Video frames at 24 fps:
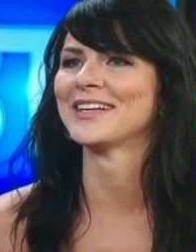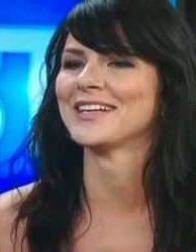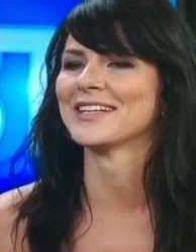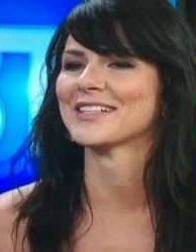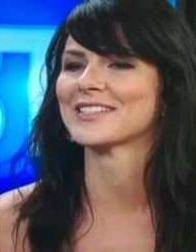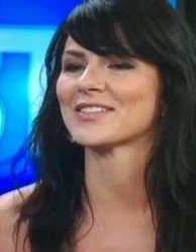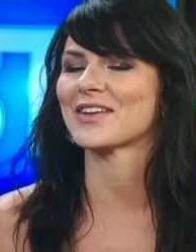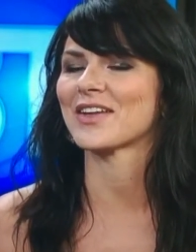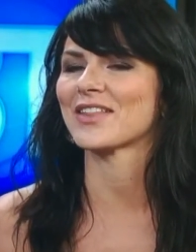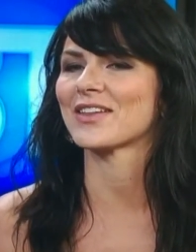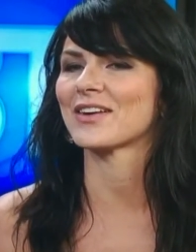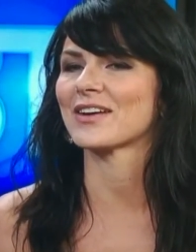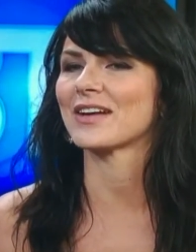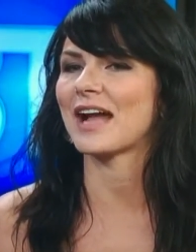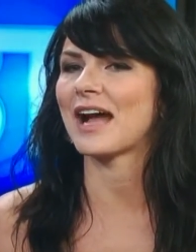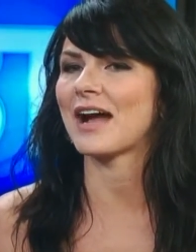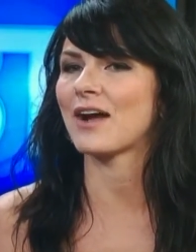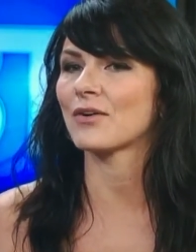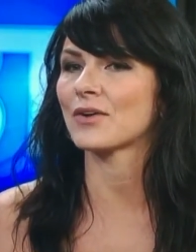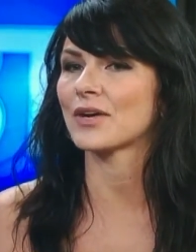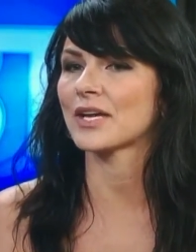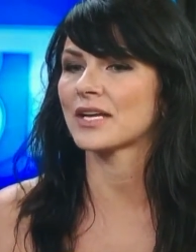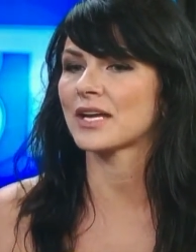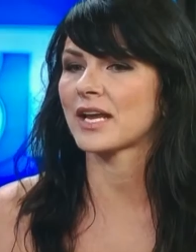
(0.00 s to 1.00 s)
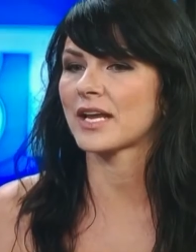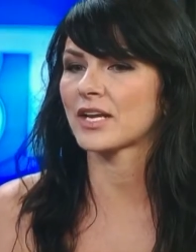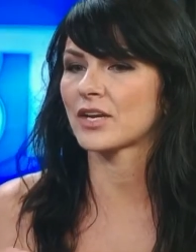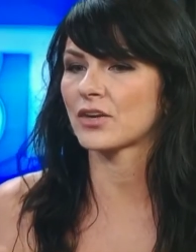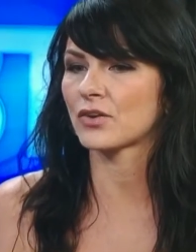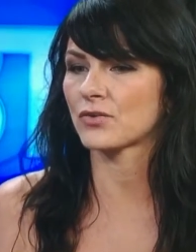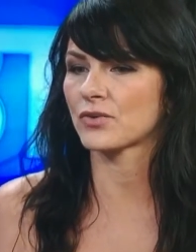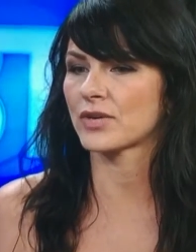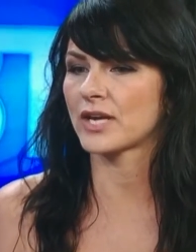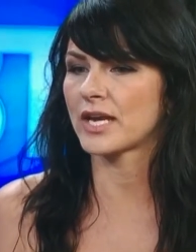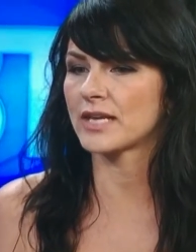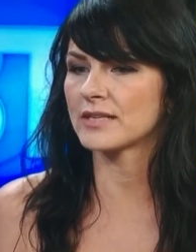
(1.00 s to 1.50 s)
So I thought, how can I
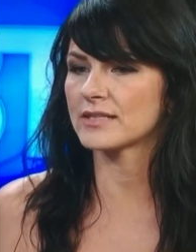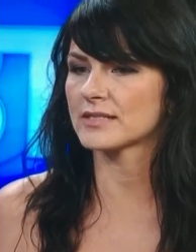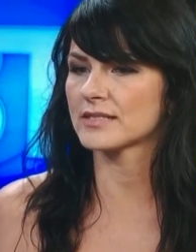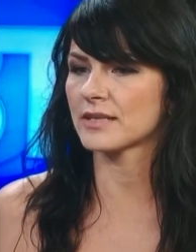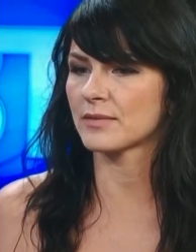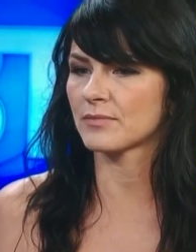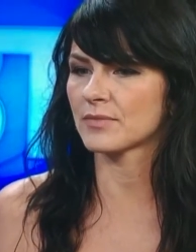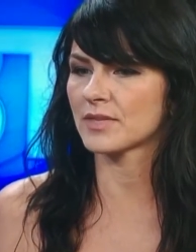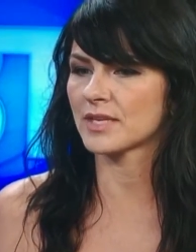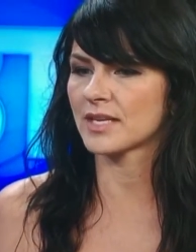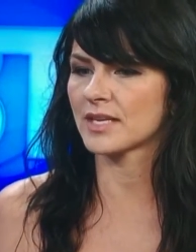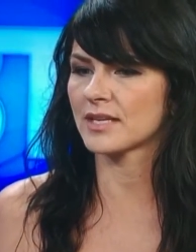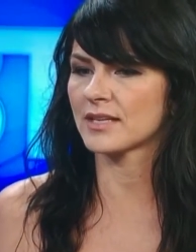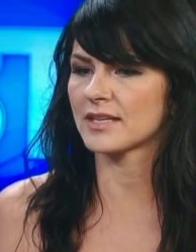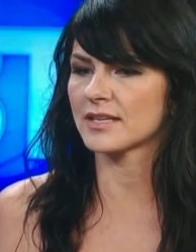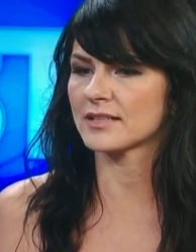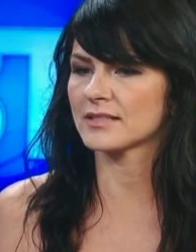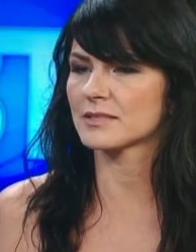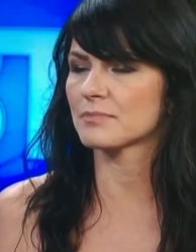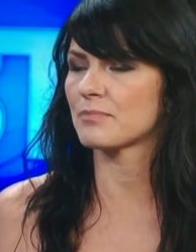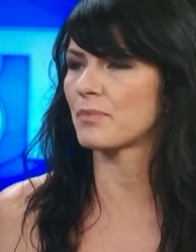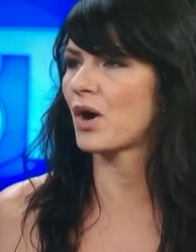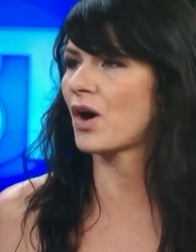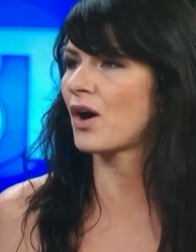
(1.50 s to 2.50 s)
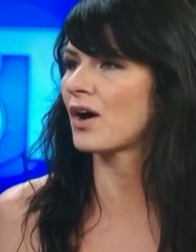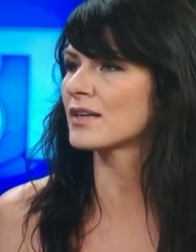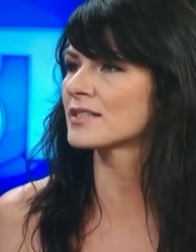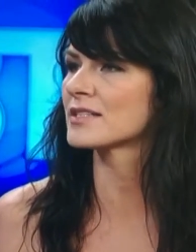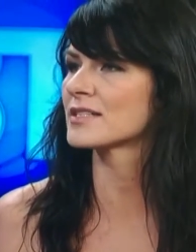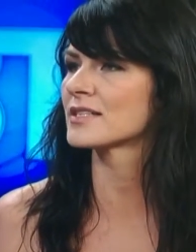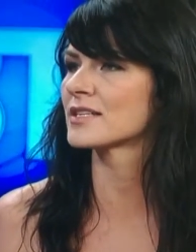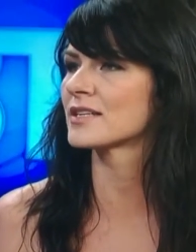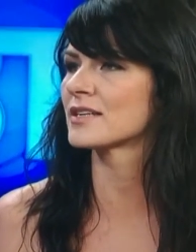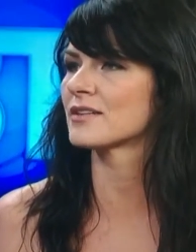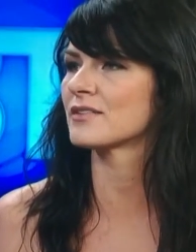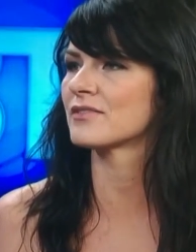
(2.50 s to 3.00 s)
create something that's
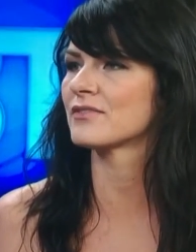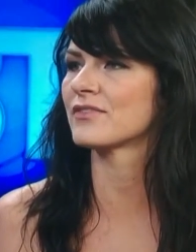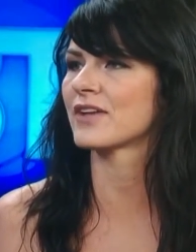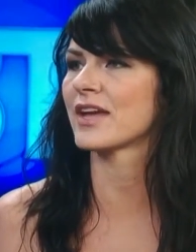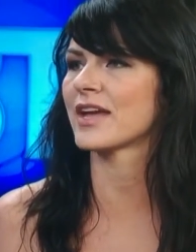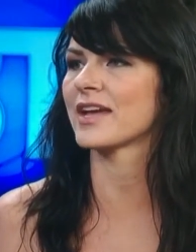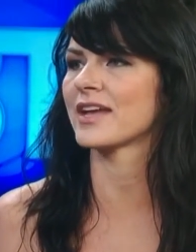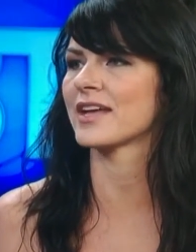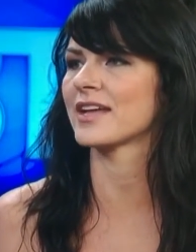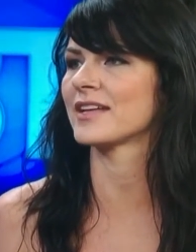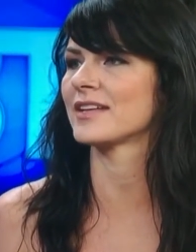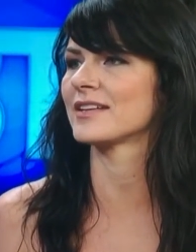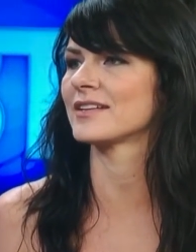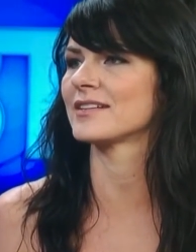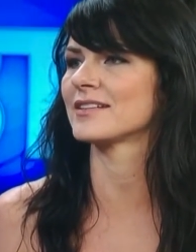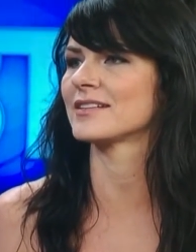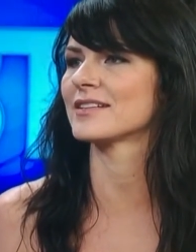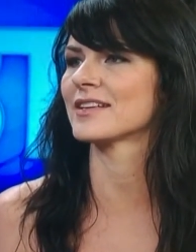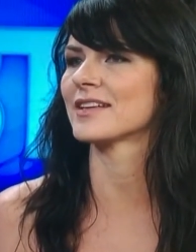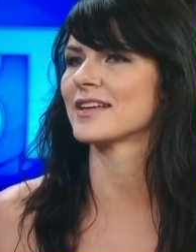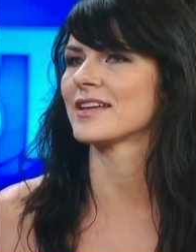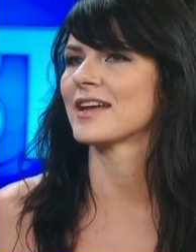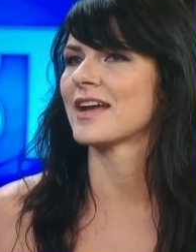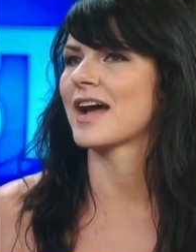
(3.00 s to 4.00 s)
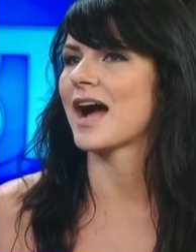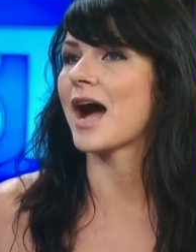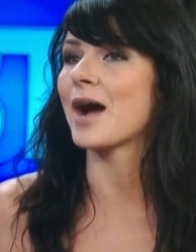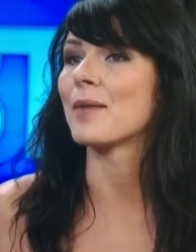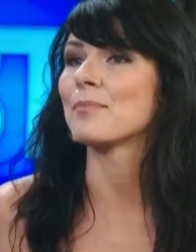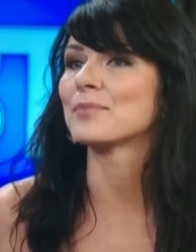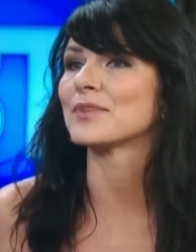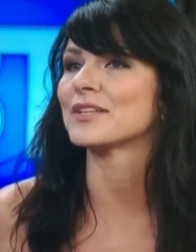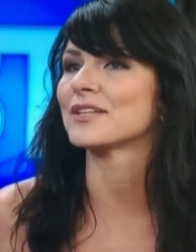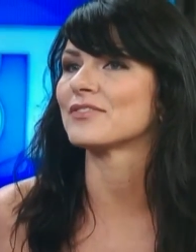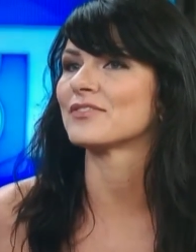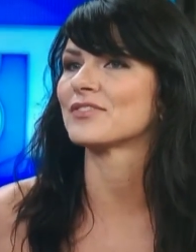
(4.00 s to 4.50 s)
positive and
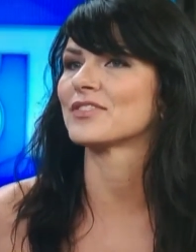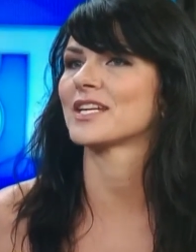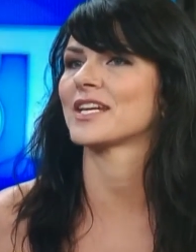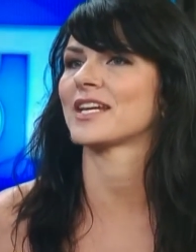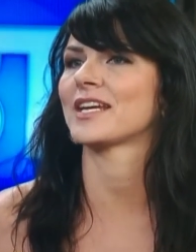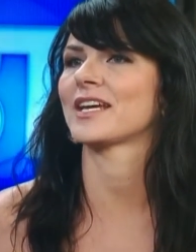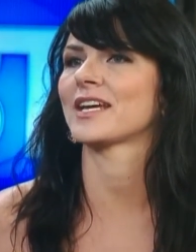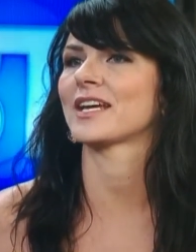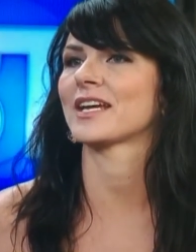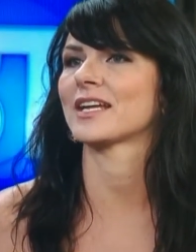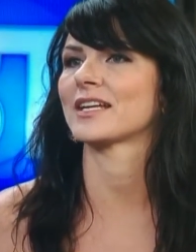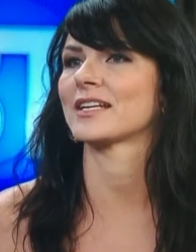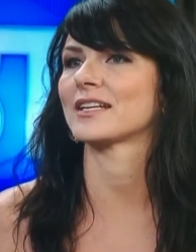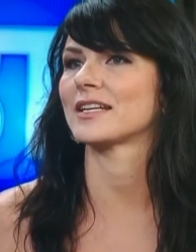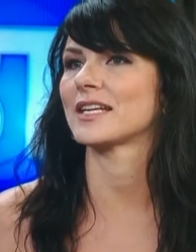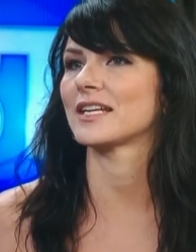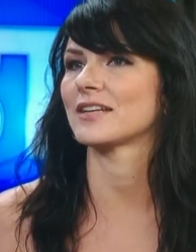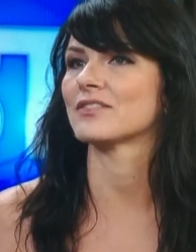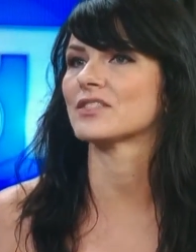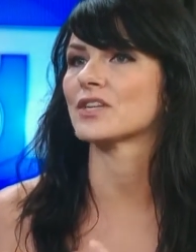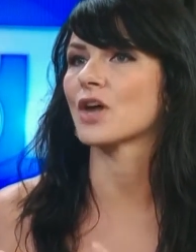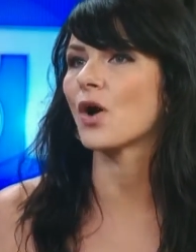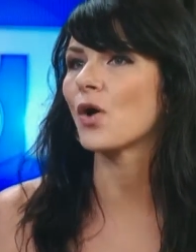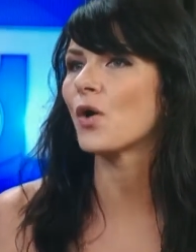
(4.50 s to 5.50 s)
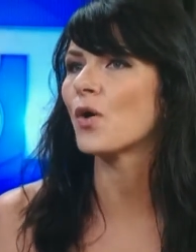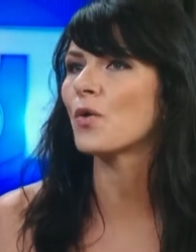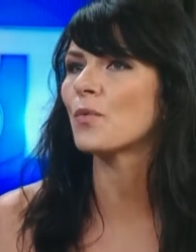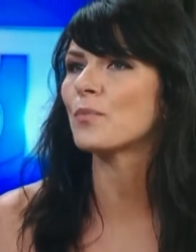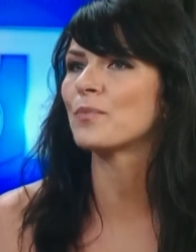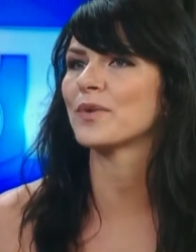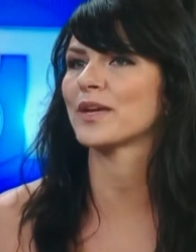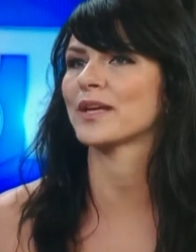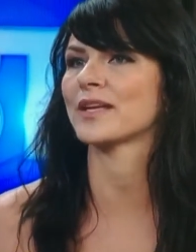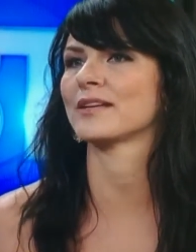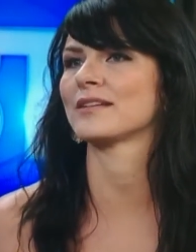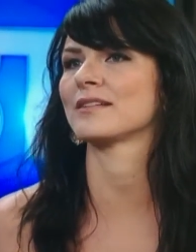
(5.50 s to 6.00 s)
uplifting and gives hope
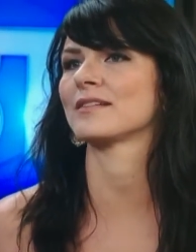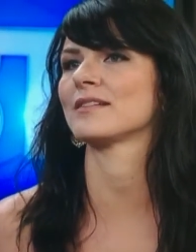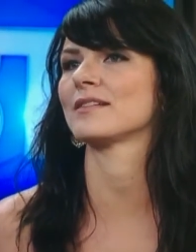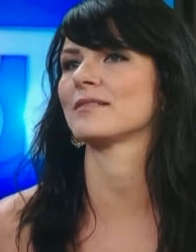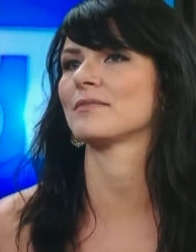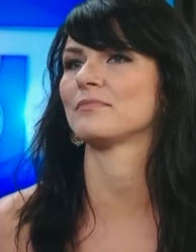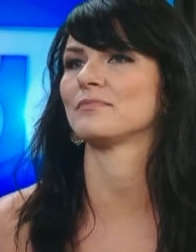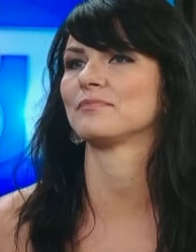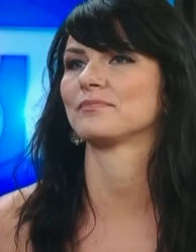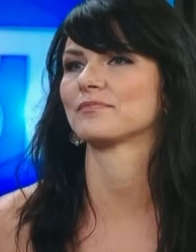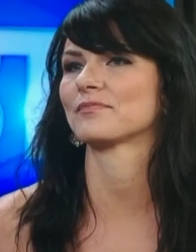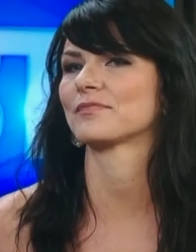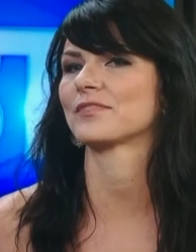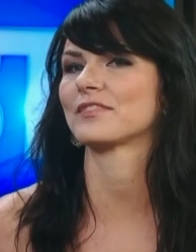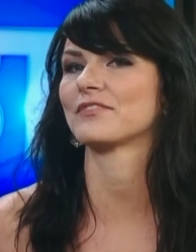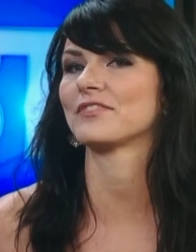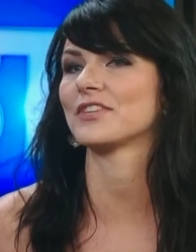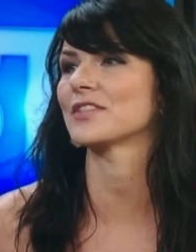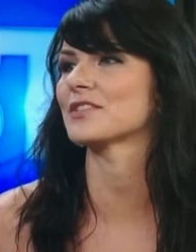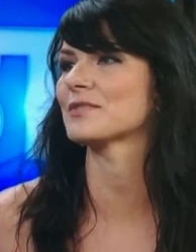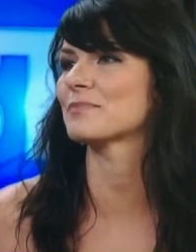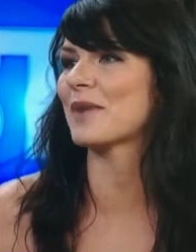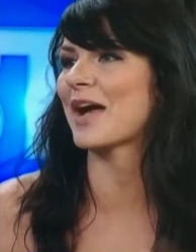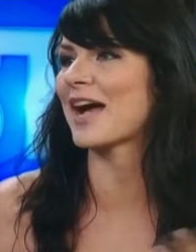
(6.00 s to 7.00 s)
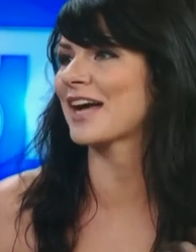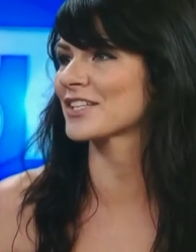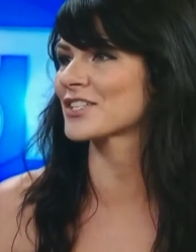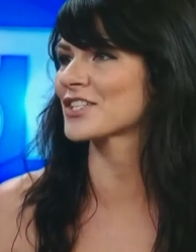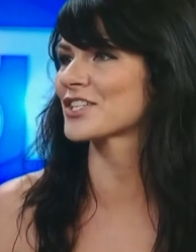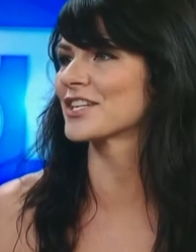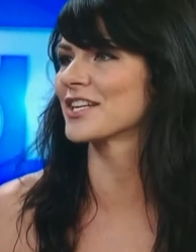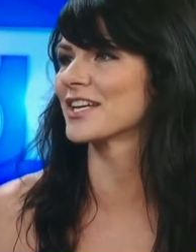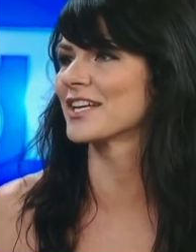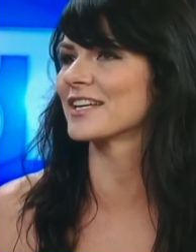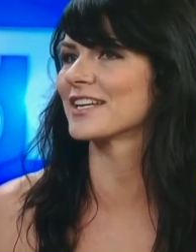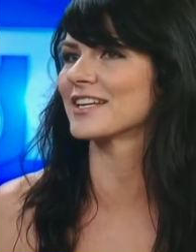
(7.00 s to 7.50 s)
and feels
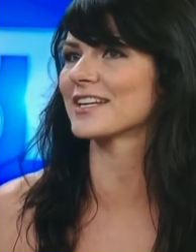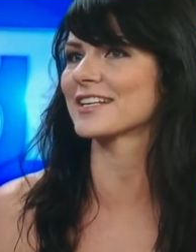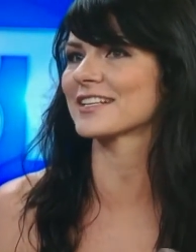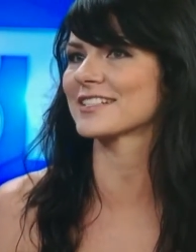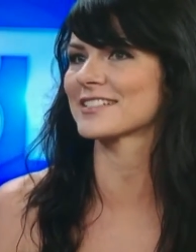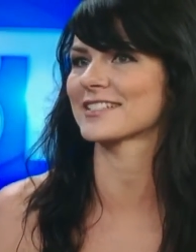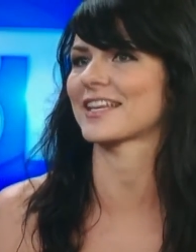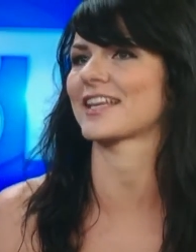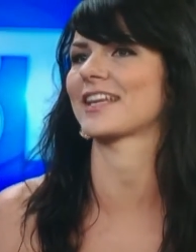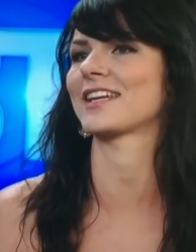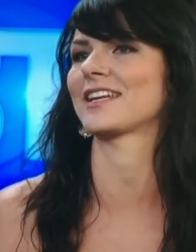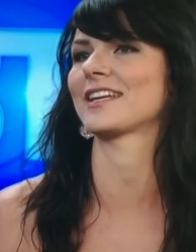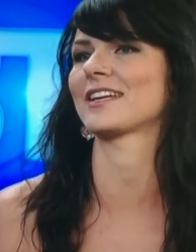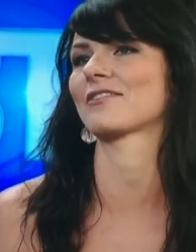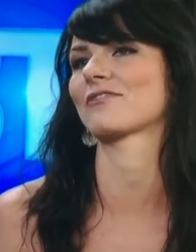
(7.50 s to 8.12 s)
passionate and exciting.